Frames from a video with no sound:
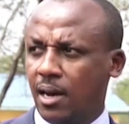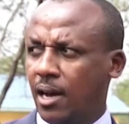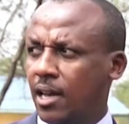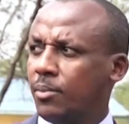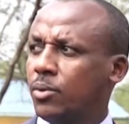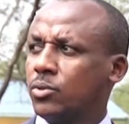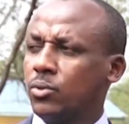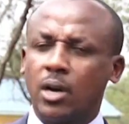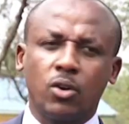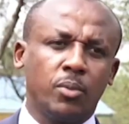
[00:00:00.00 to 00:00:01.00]
are able
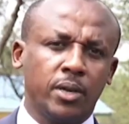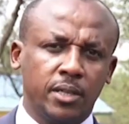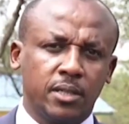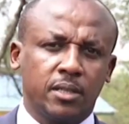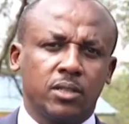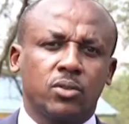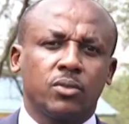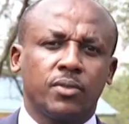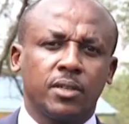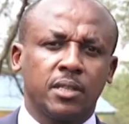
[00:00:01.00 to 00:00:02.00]
to accommodate the sort
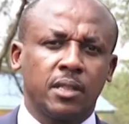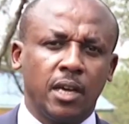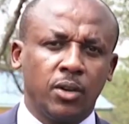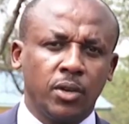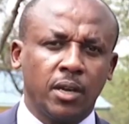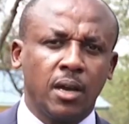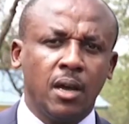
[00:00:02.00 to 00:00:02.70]
of things that they are doing.